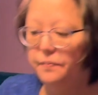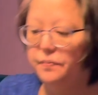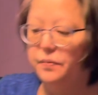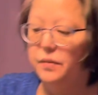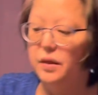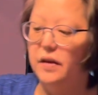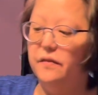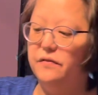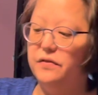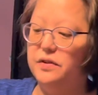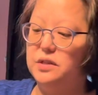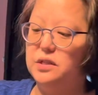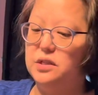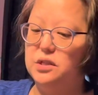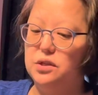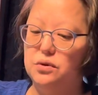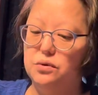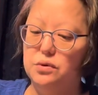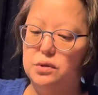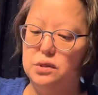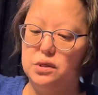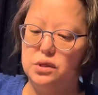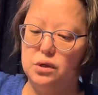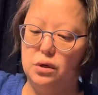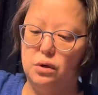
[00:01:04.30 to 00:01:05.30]
If it's too
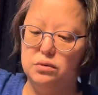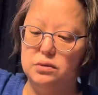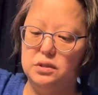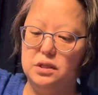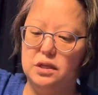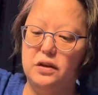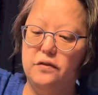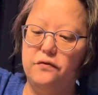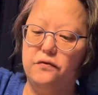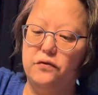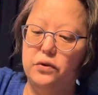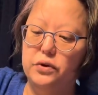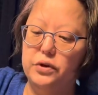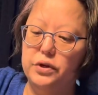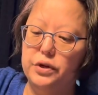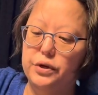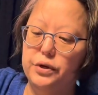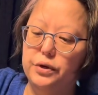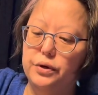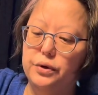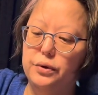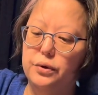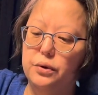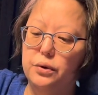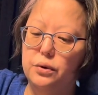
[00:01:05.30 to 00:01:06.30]
salty for
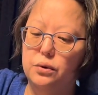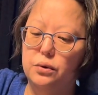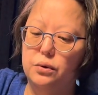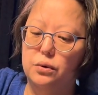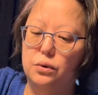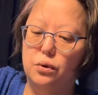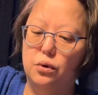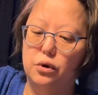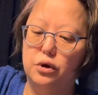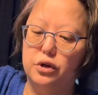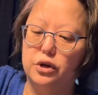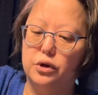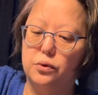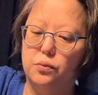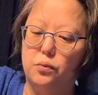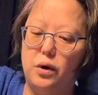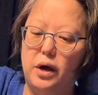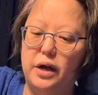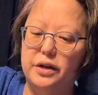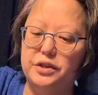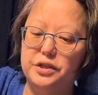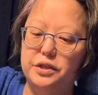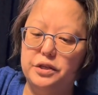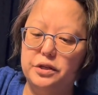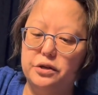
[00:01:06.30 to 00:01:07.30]
you, or you're
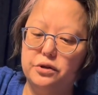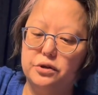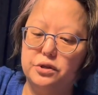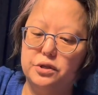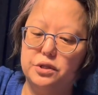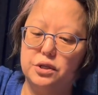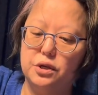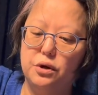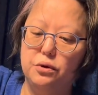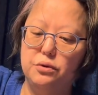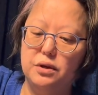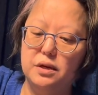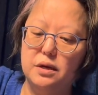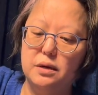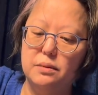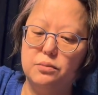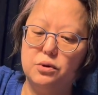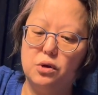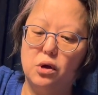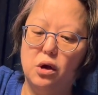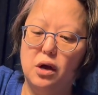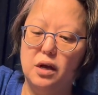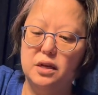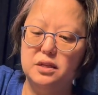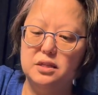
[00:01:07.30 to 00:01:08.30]
watching your sodium
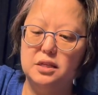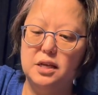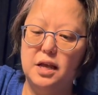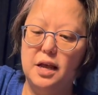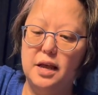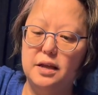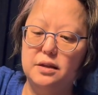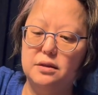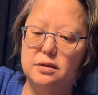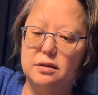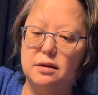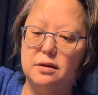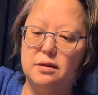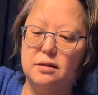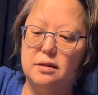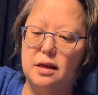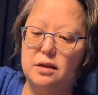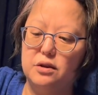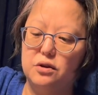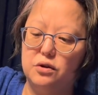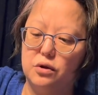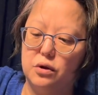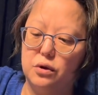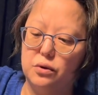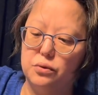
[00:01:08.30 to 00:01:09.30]
content, then
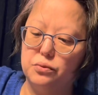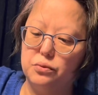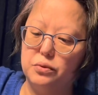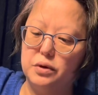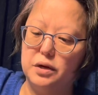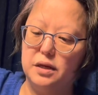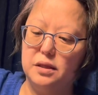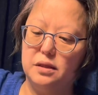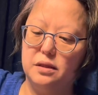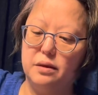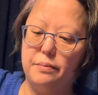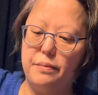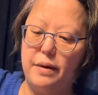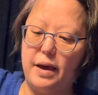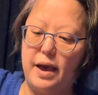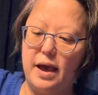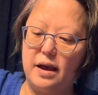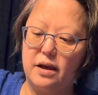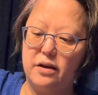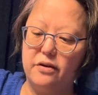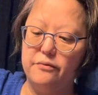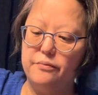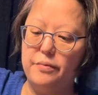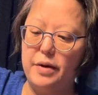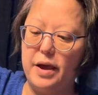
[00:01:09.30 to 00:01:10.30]
you can read the back
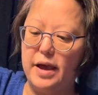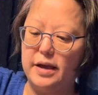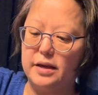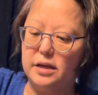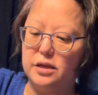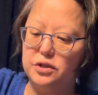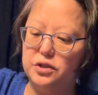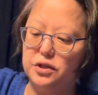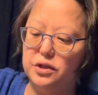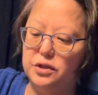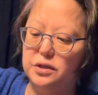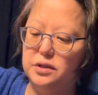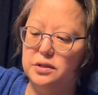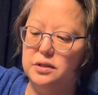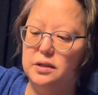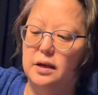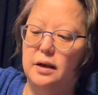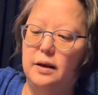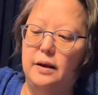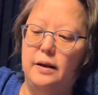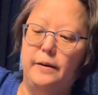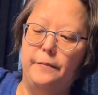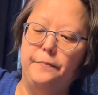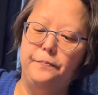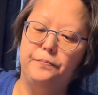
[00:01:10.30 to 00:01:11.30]
of packages
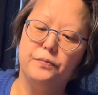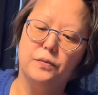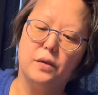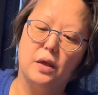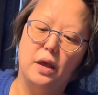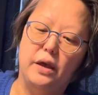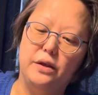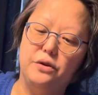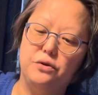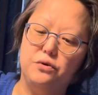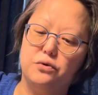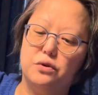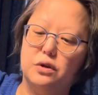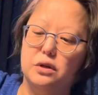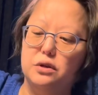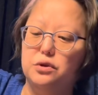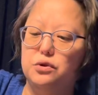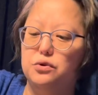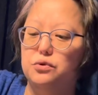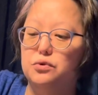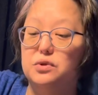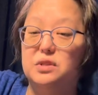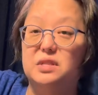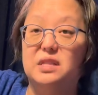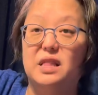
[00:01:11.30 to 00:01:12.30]
and you can
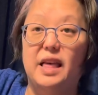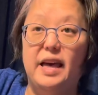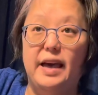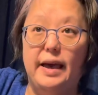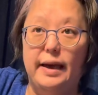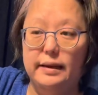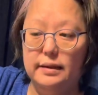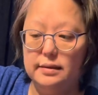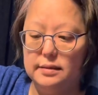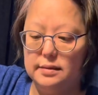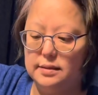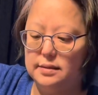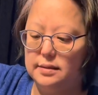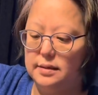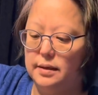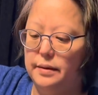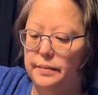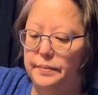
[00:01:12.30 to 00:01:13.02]
use less.